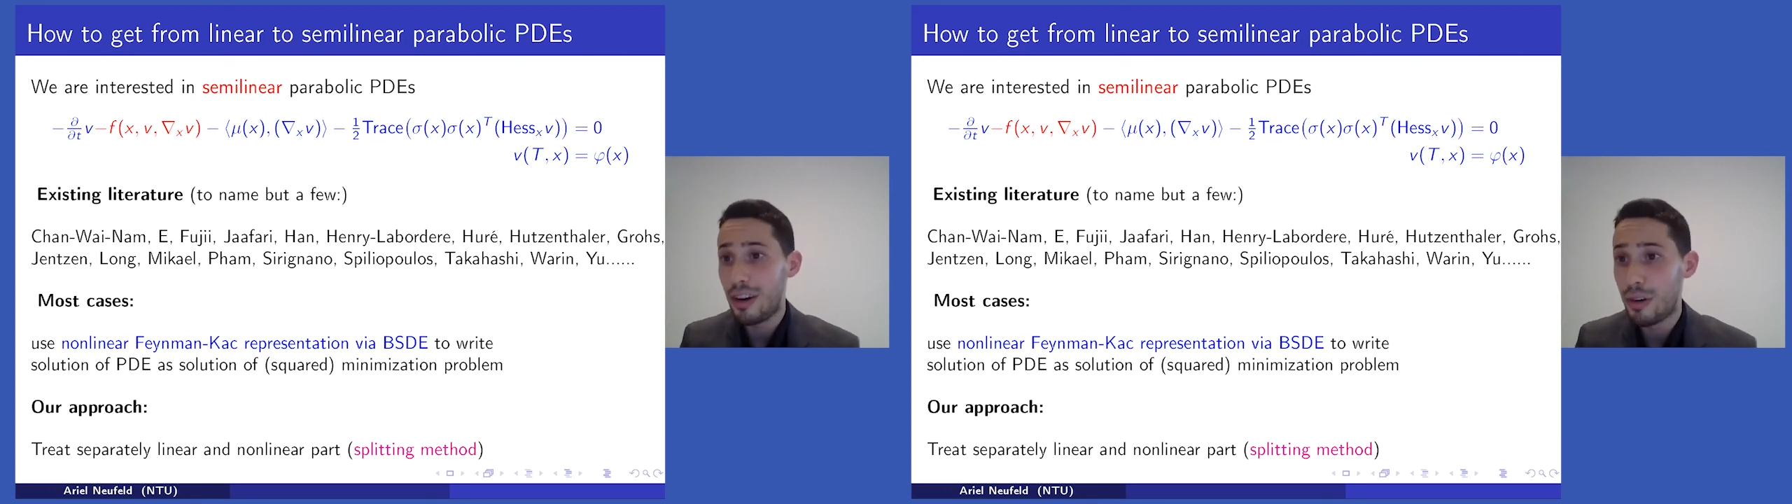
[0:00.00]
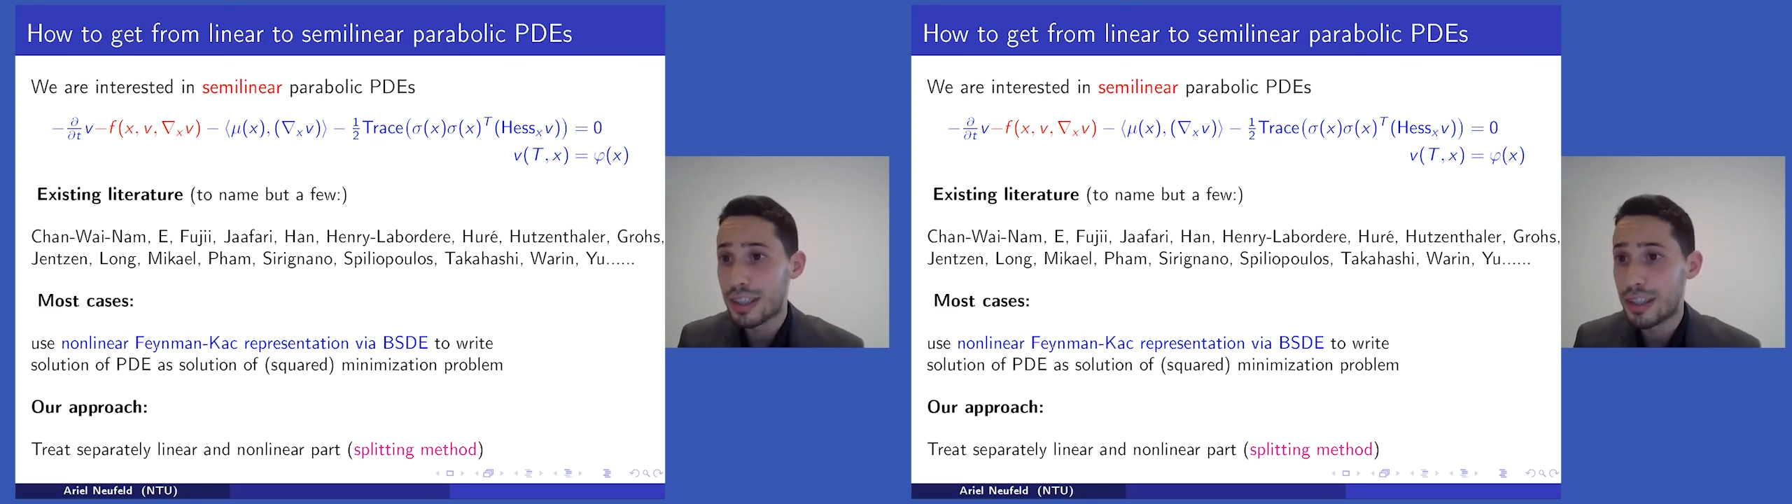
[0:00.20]

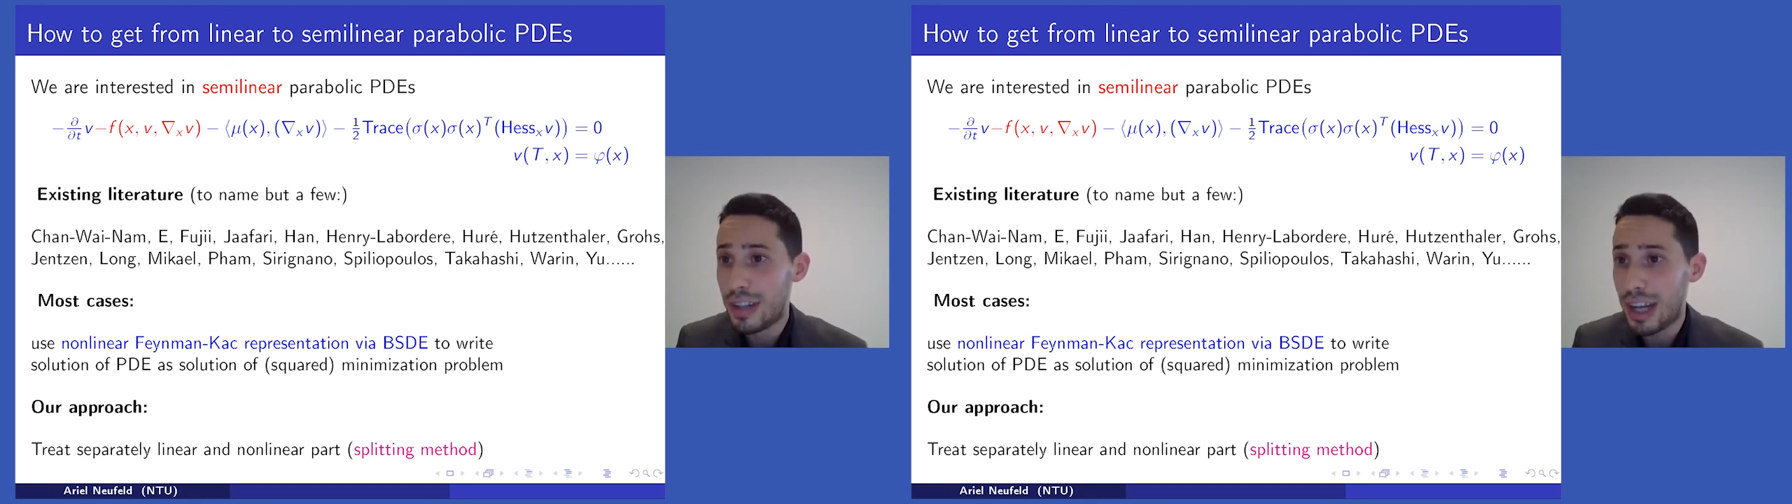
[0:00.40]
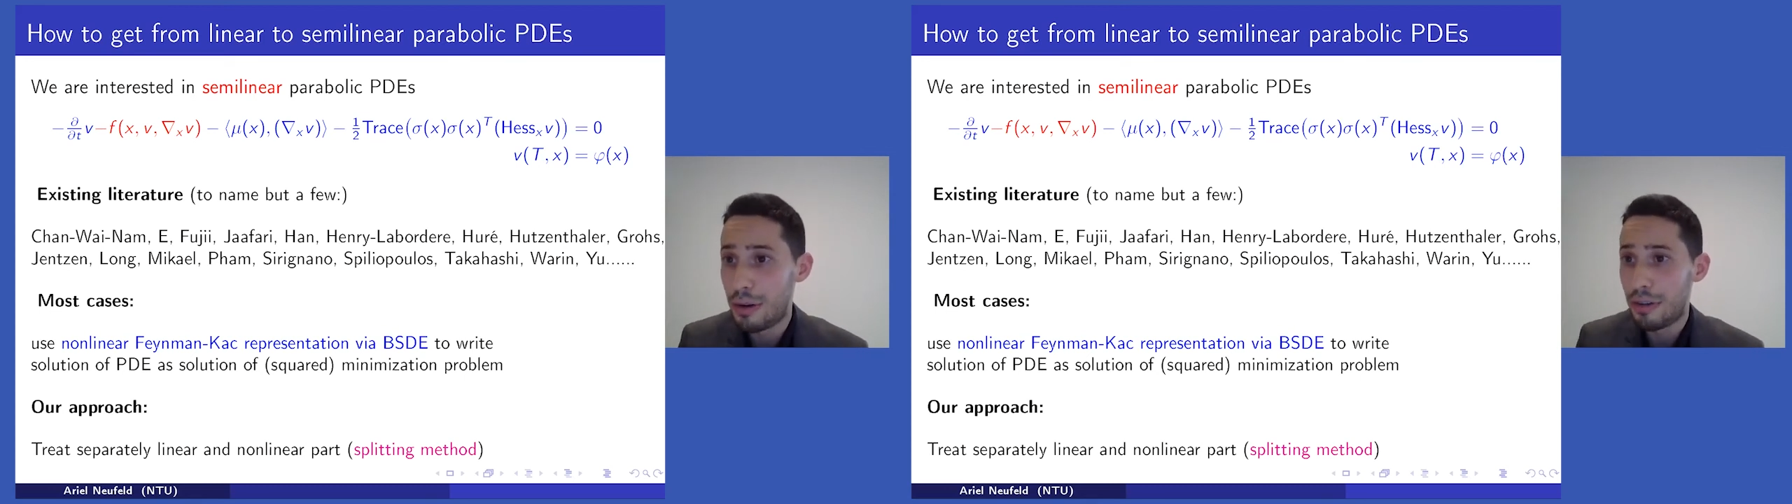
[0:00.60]
also
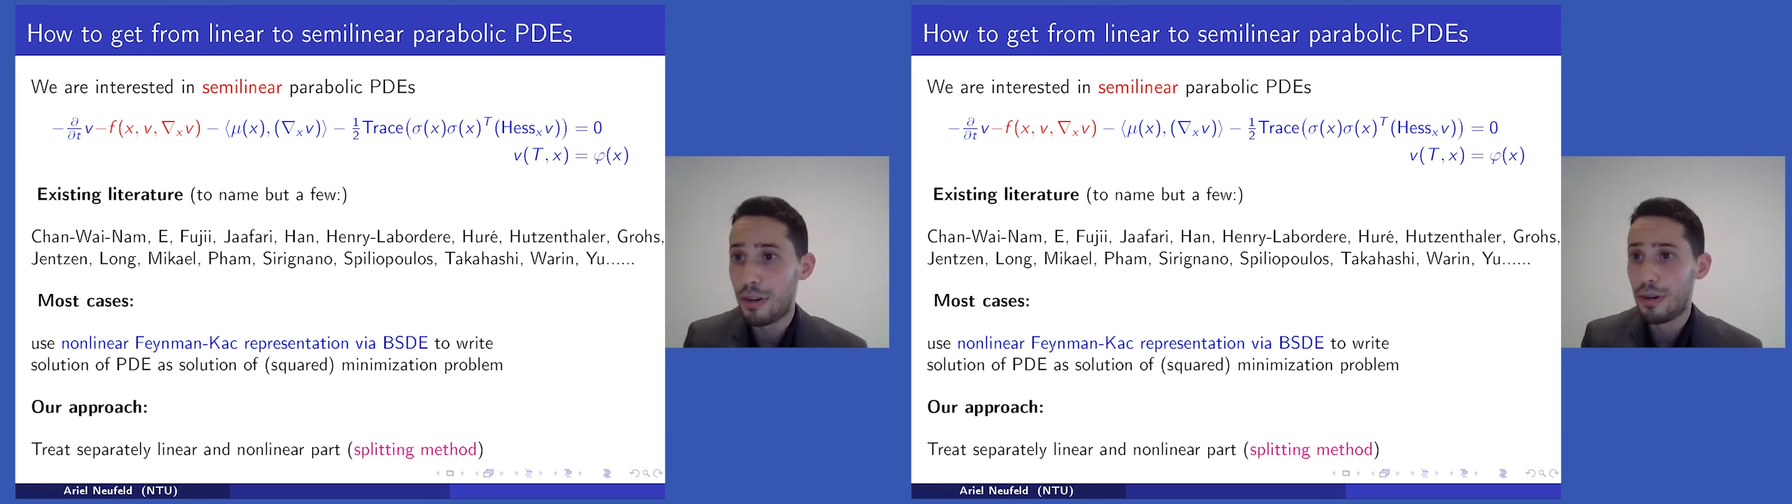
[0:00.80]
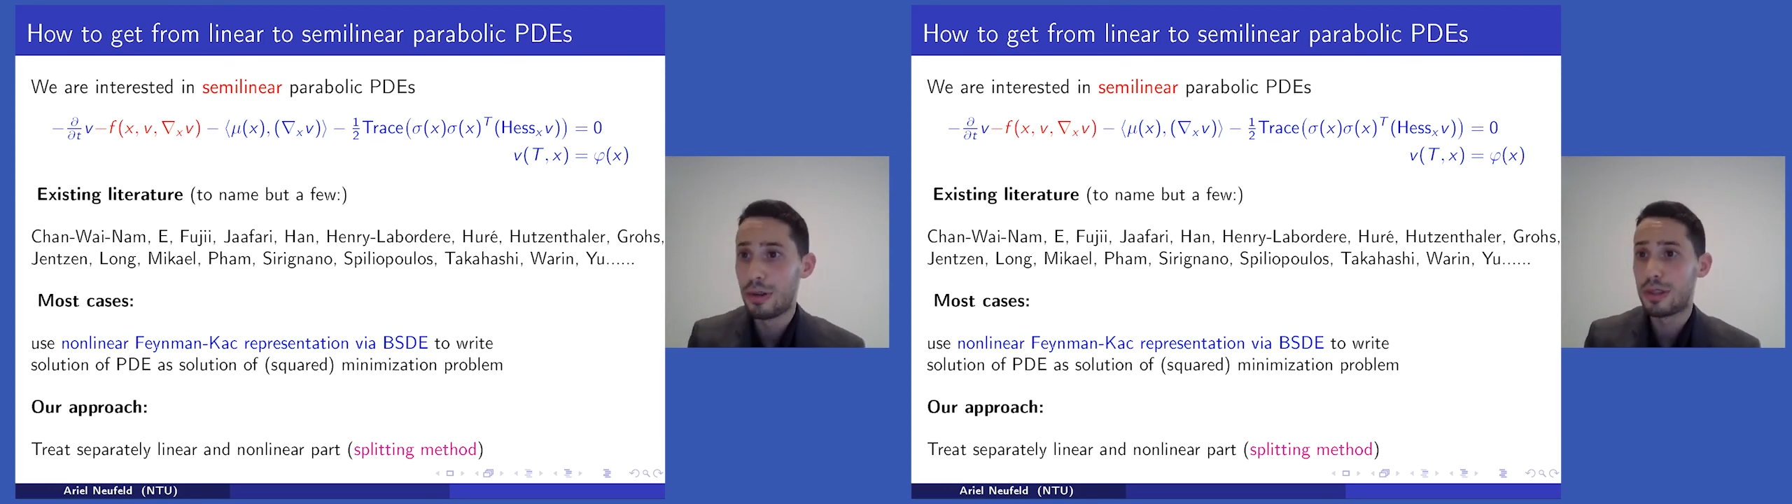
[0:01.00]
now with
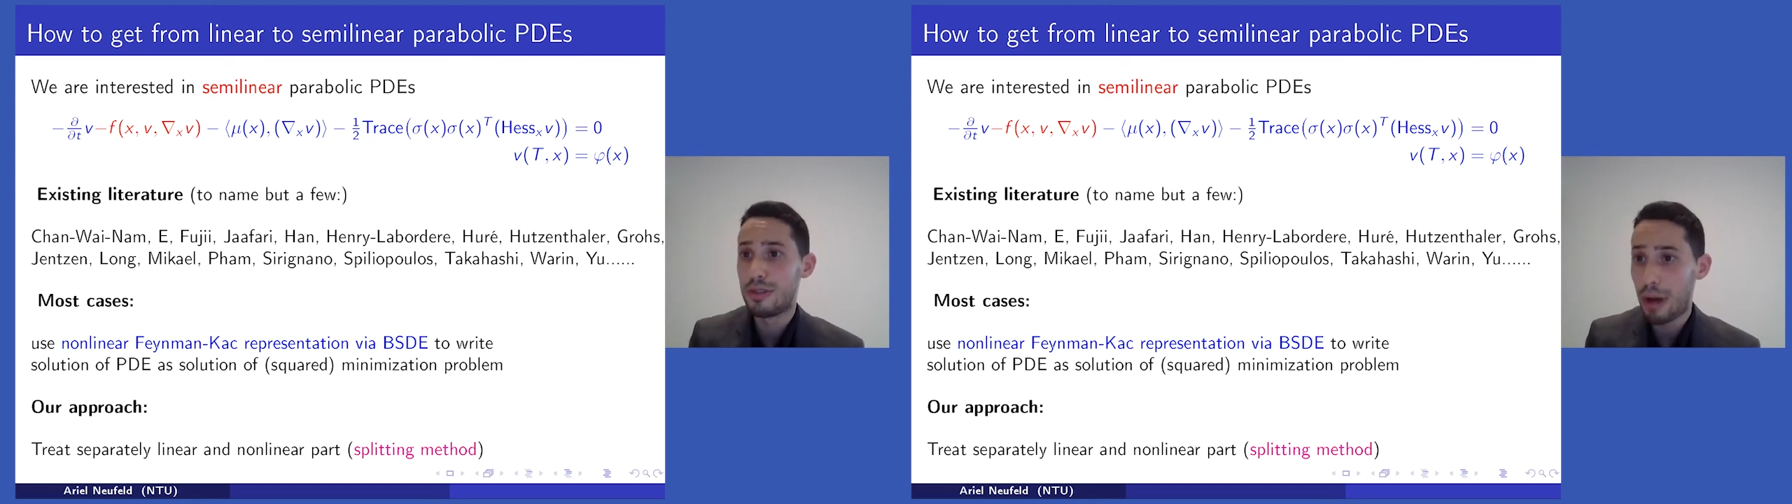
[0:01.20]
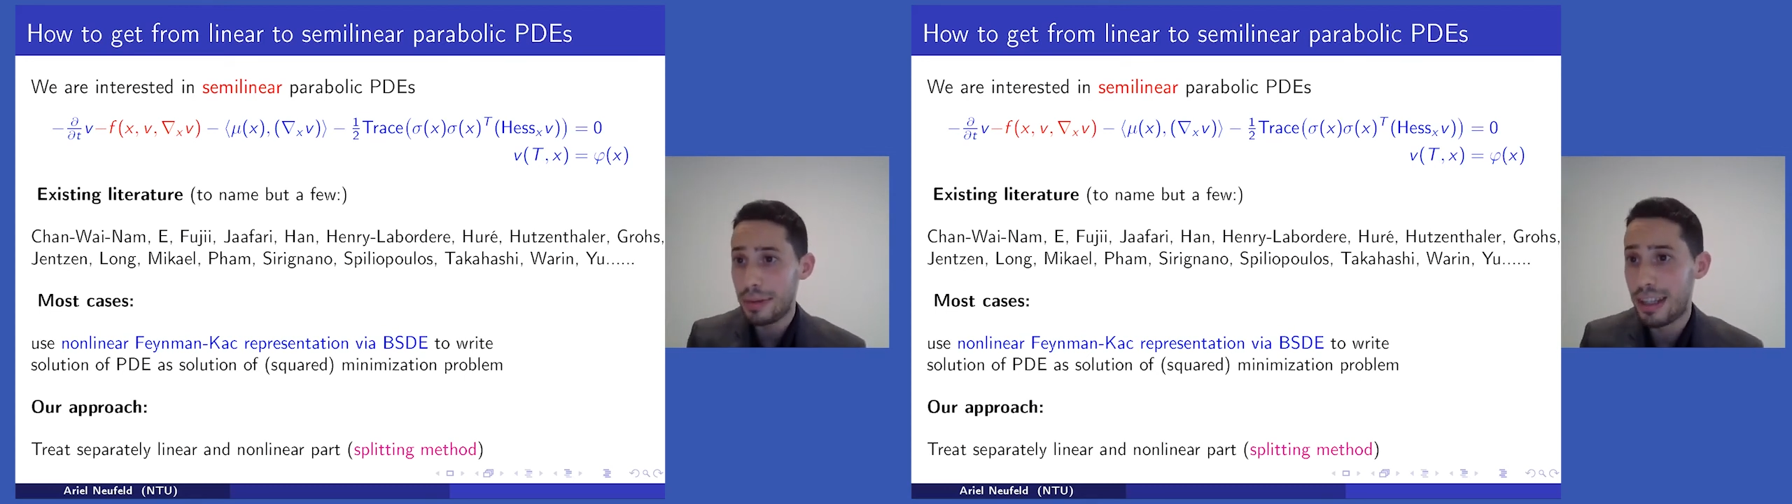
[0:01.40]
all those
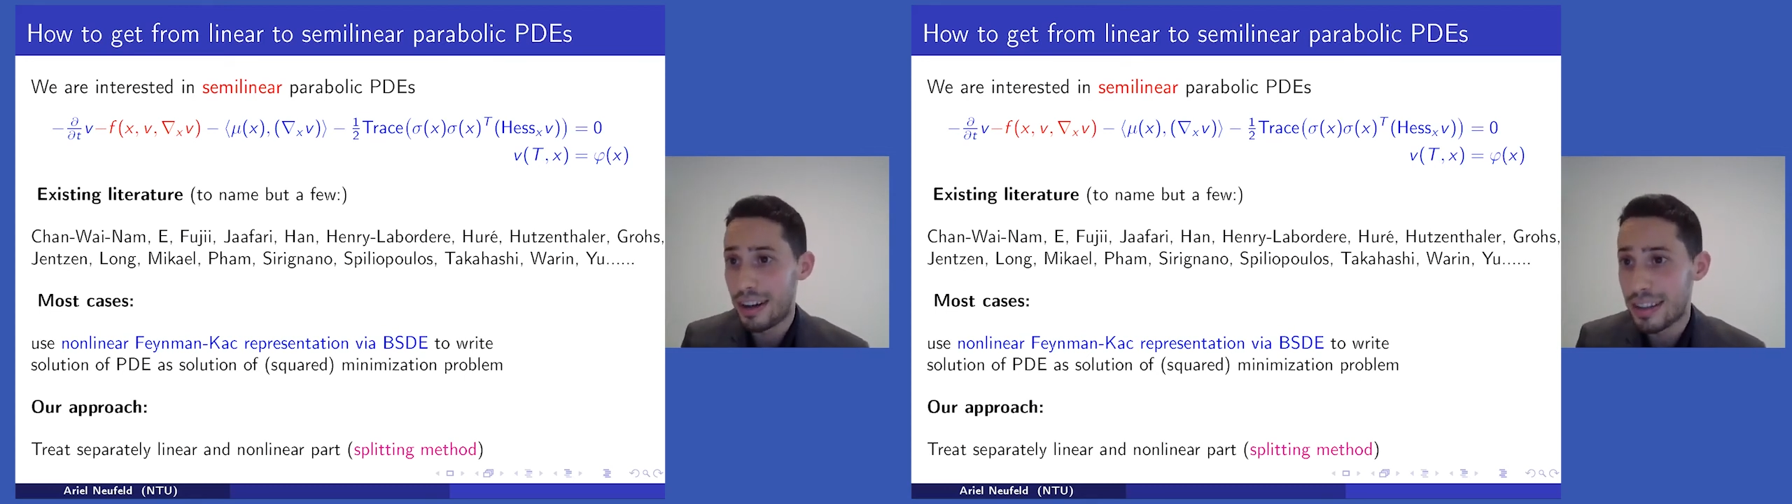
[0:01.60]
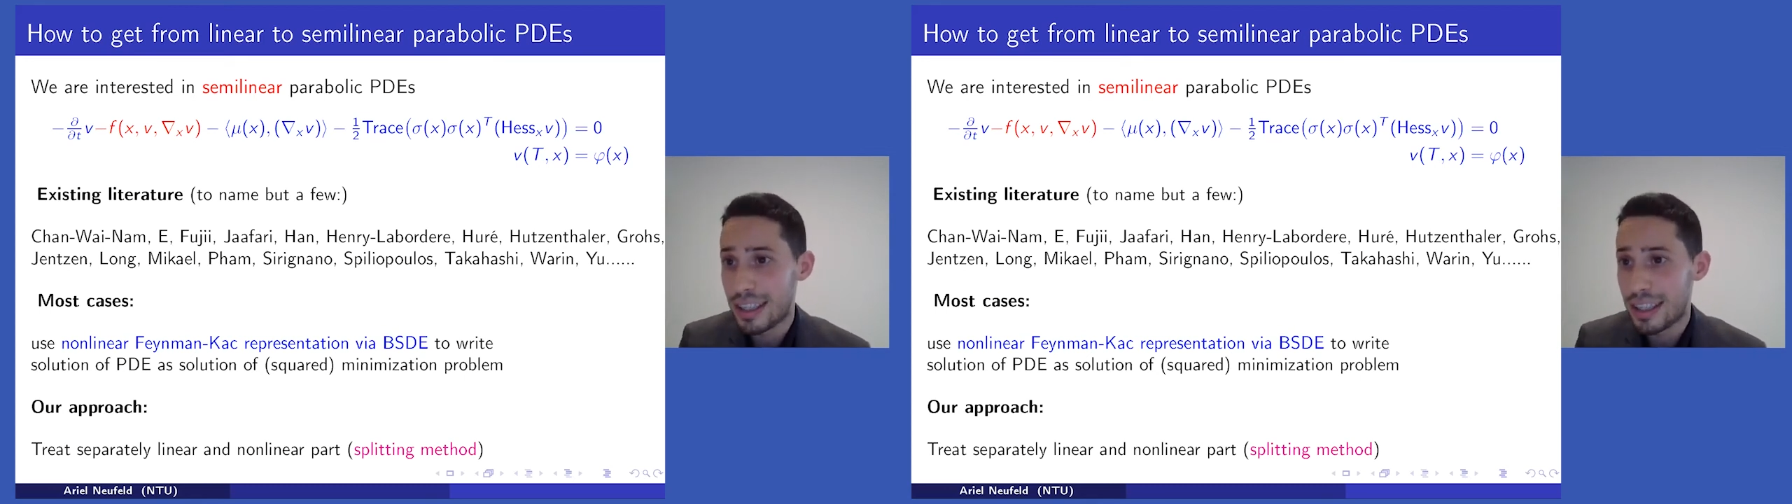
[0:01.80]
webinars,